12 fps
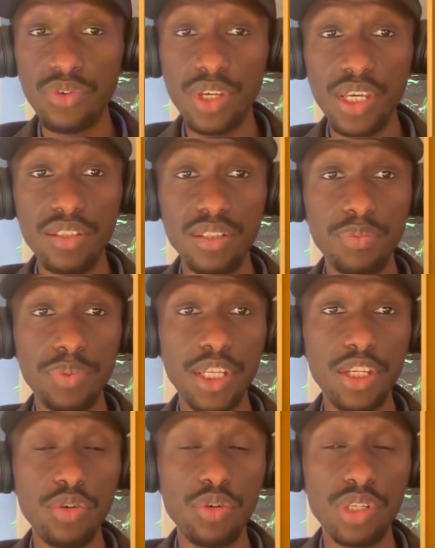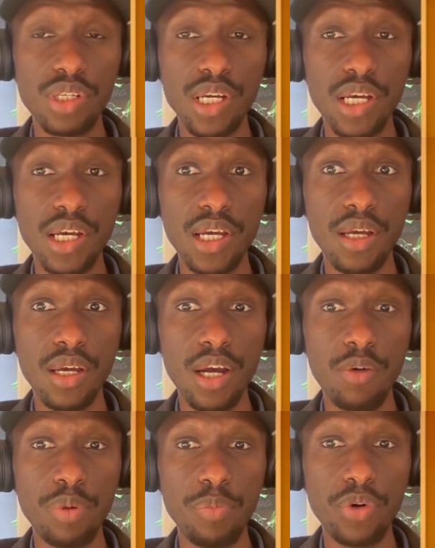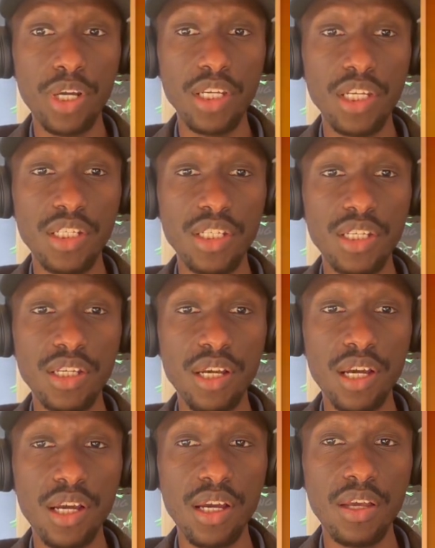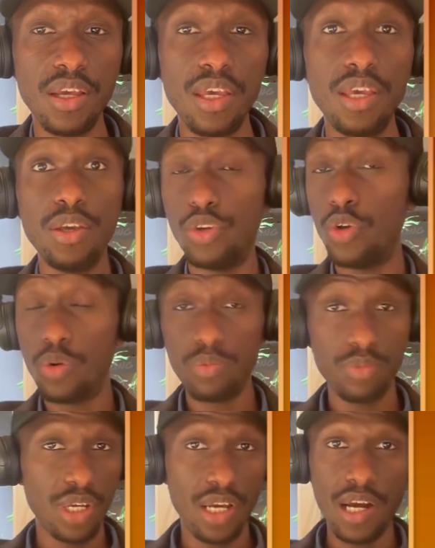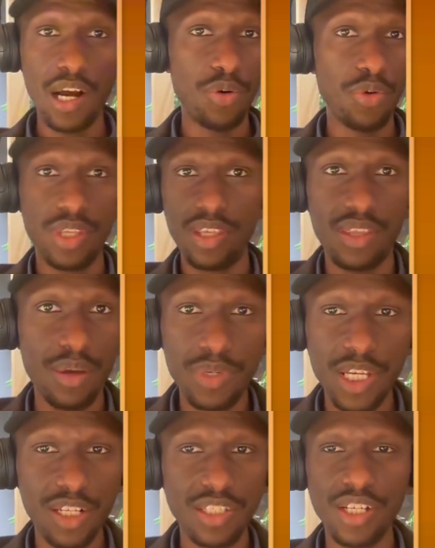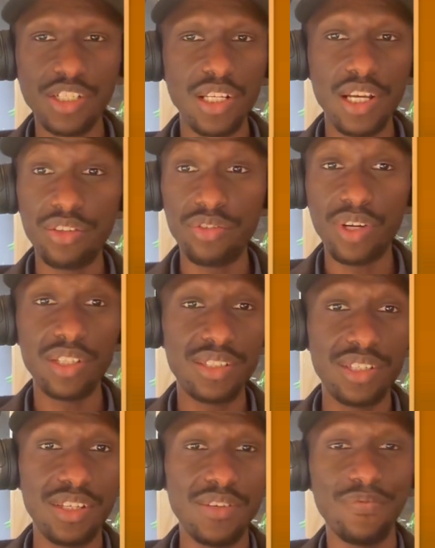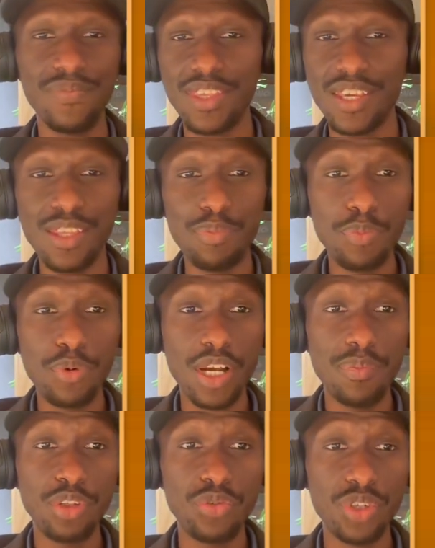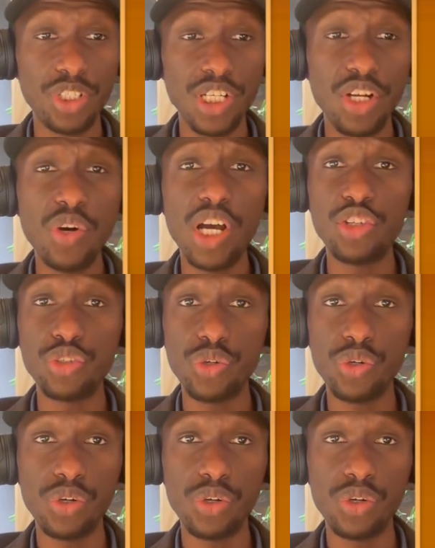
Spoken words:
rate depending on how people are engaging, how the thumbnail is actually attracting the people coming to your channel, and so